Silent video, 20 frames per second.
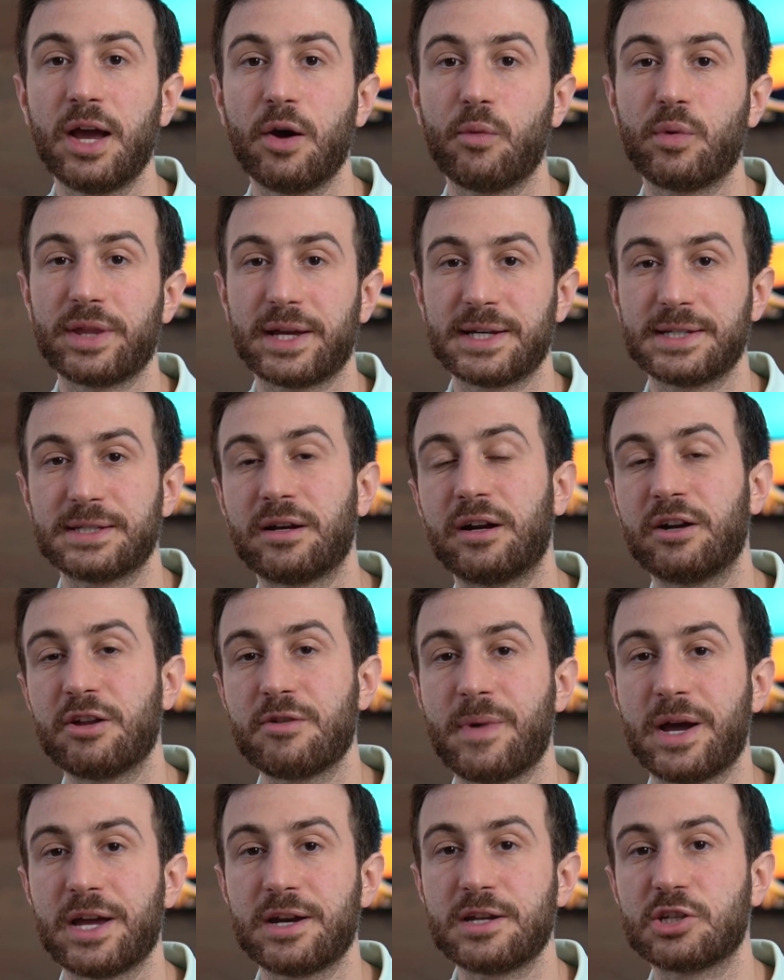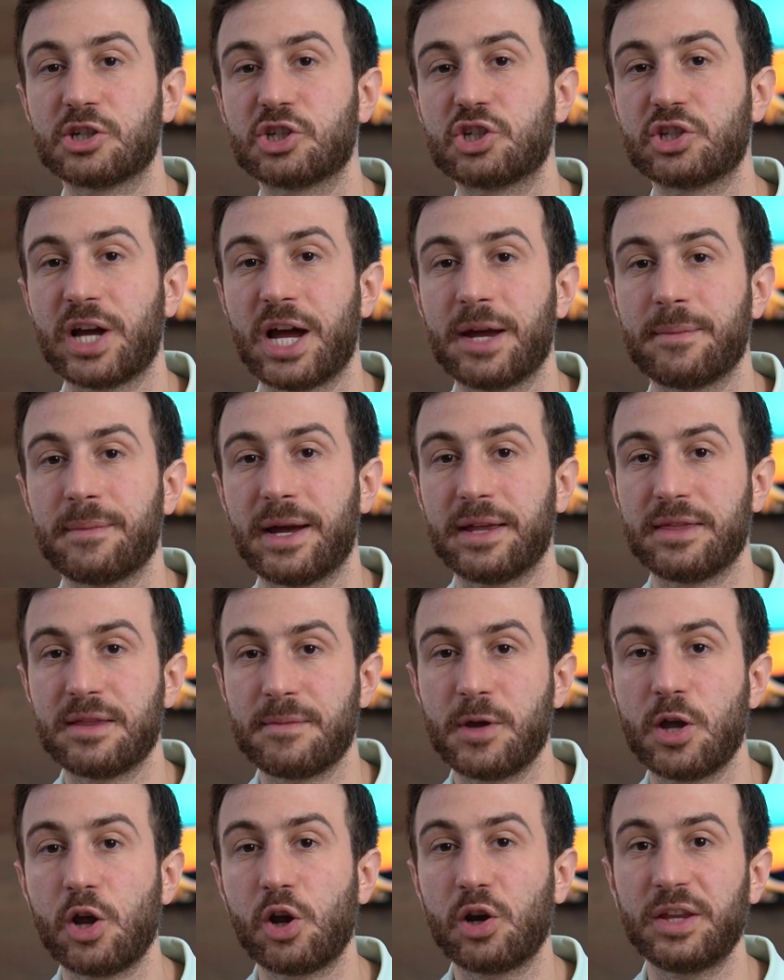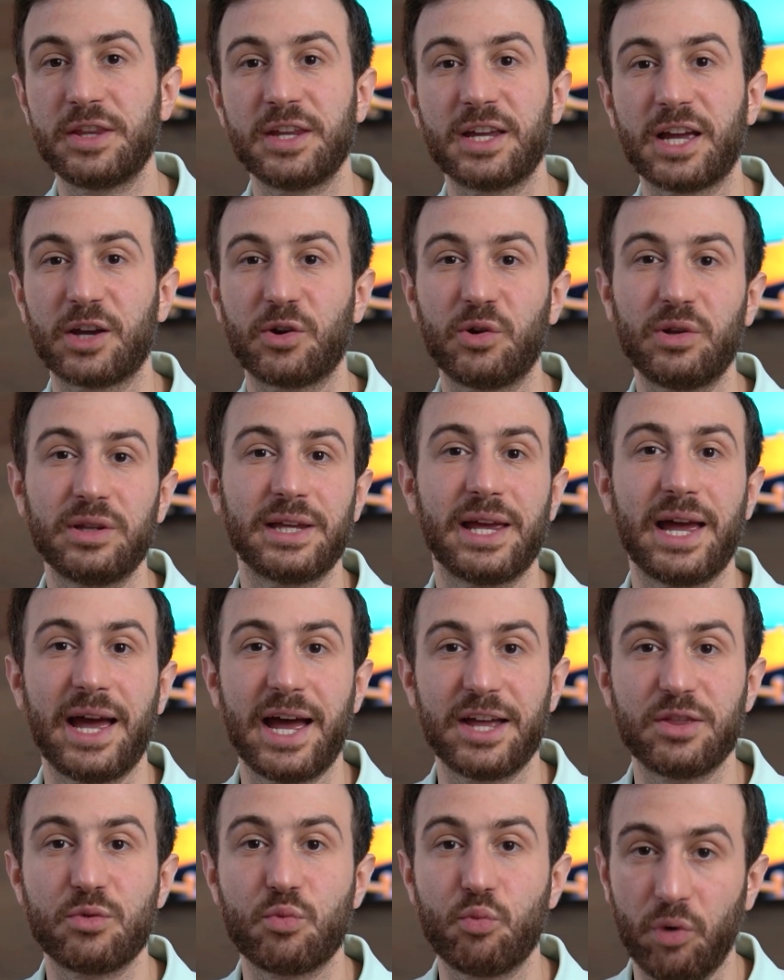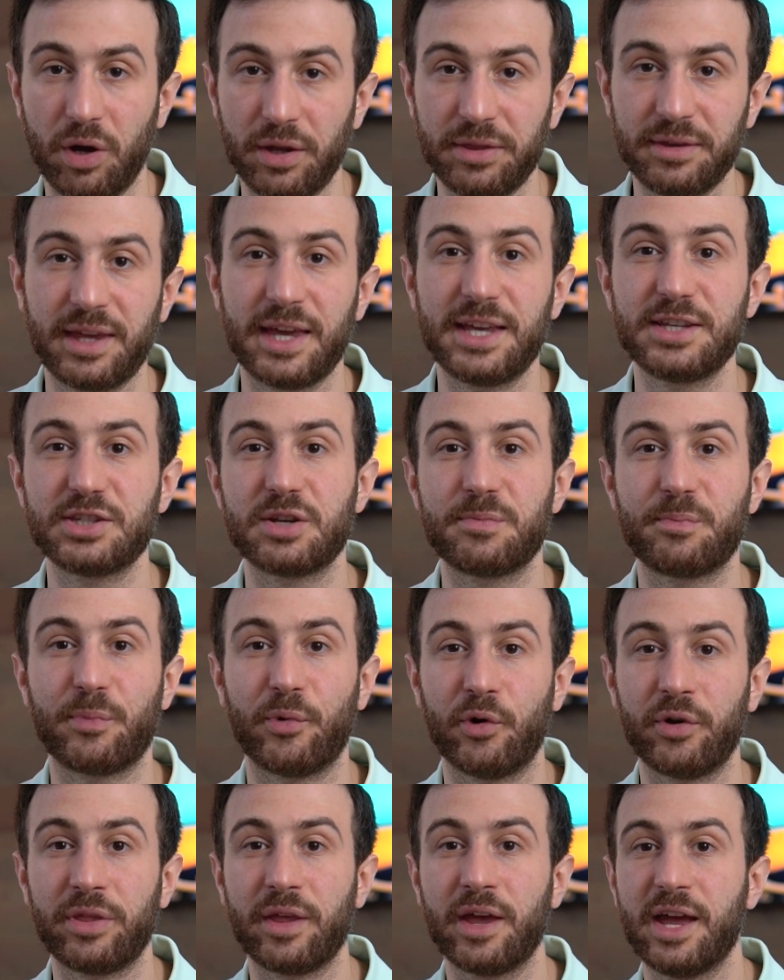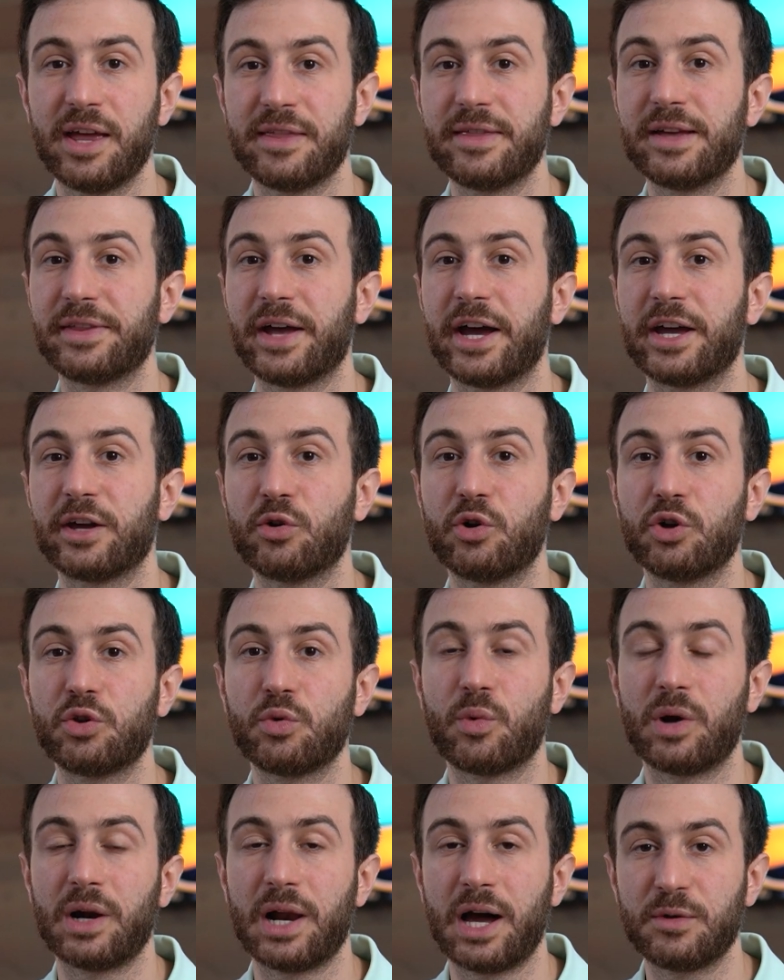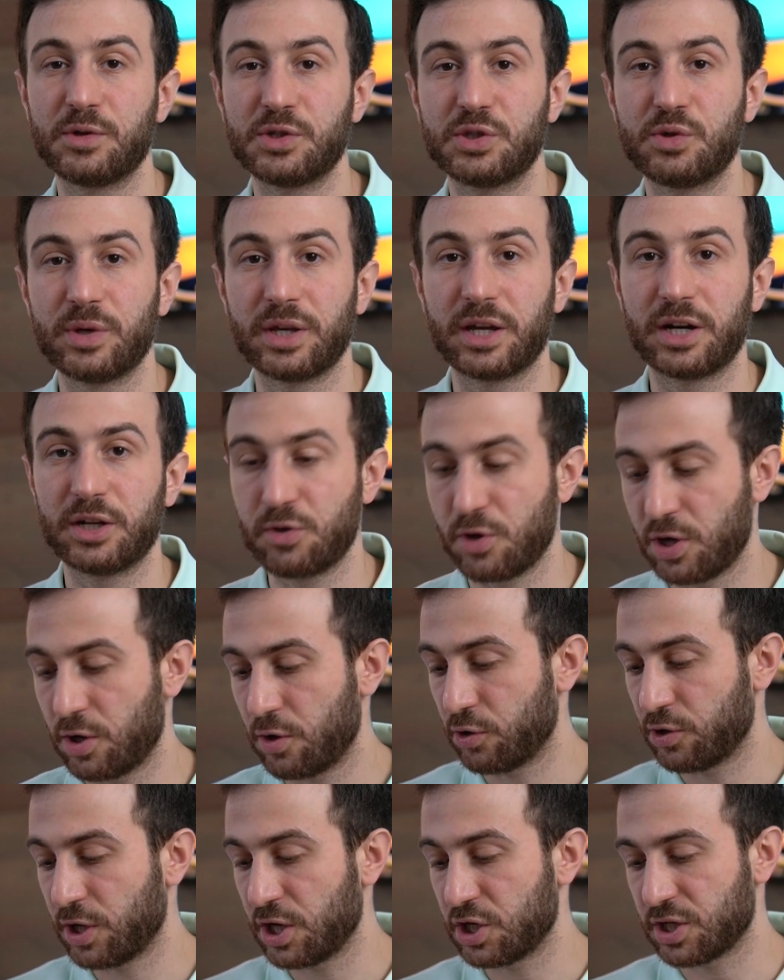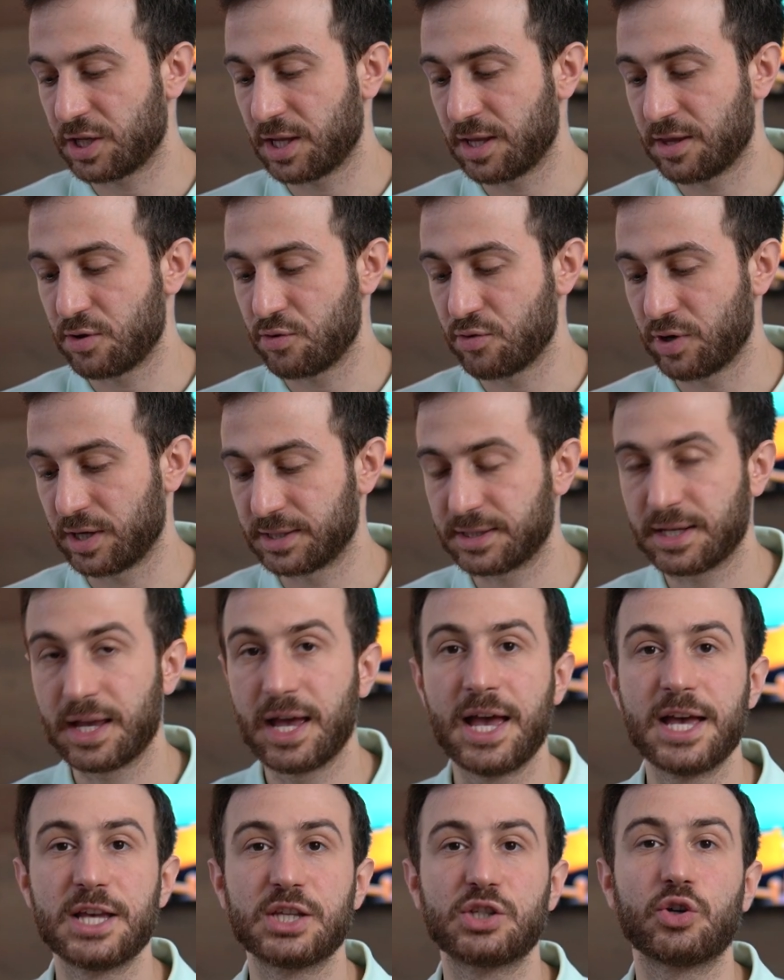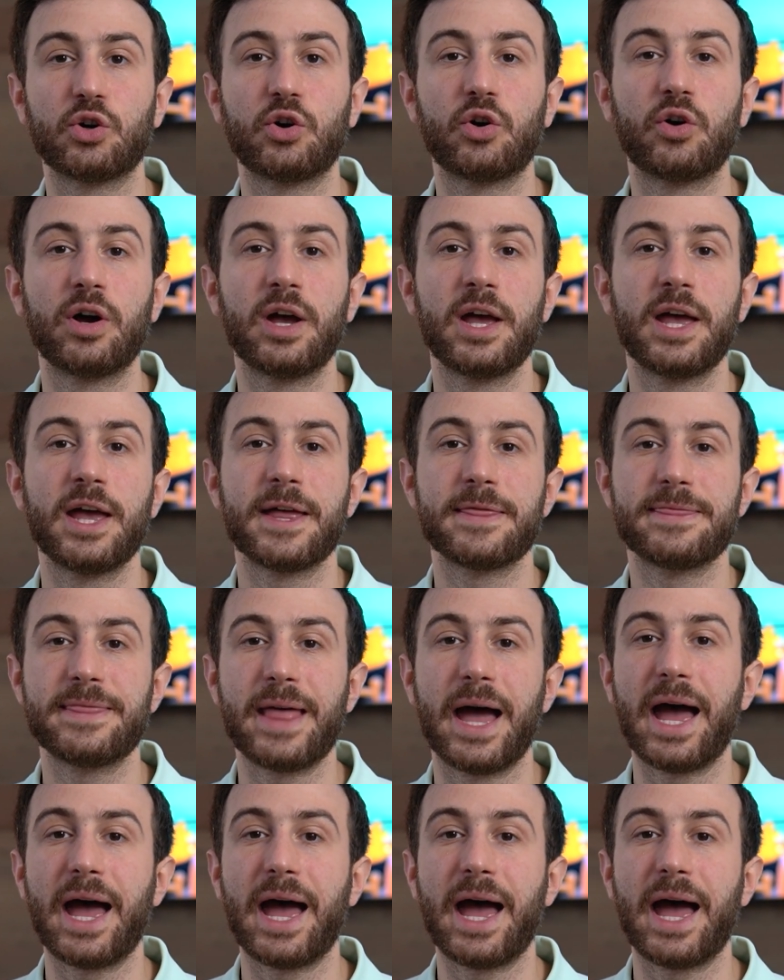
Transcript: When I started my research time at the Mayo Clinic, I only had one case report that I wrote while I was doing a rot rotation in the US. So, not